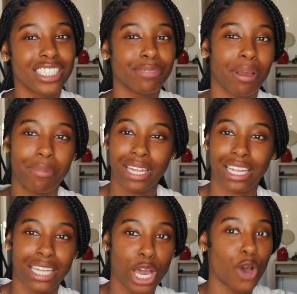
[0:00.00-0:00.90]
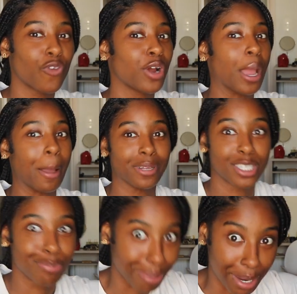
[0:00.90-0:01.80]
She made me like lay over and
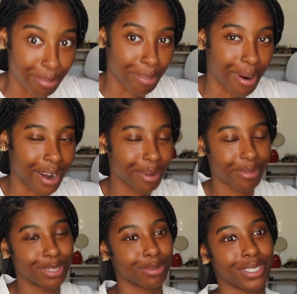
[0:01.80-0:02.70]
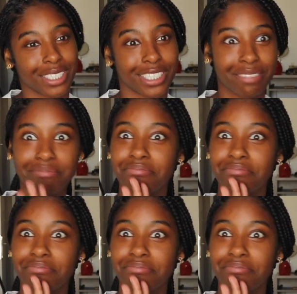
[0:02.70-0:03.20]
spread them apart, which was